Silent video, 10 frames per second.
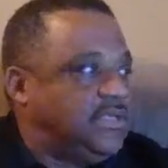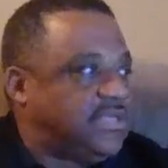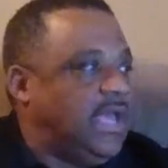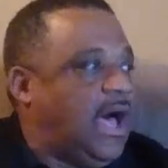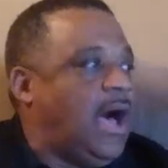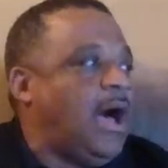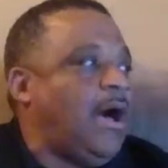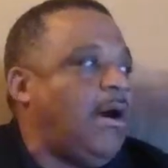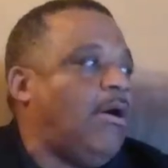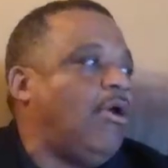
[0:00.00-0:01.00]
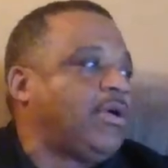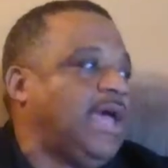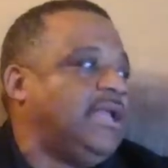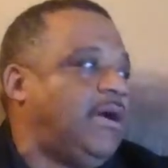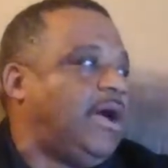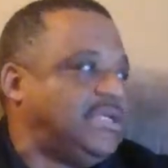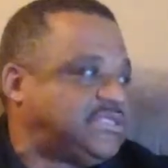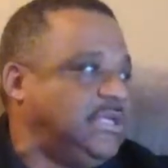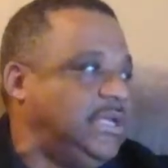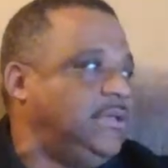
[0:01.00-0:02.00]
say, "Oh, okay, now I
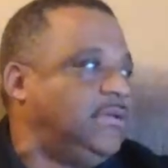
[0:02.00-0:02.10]
see."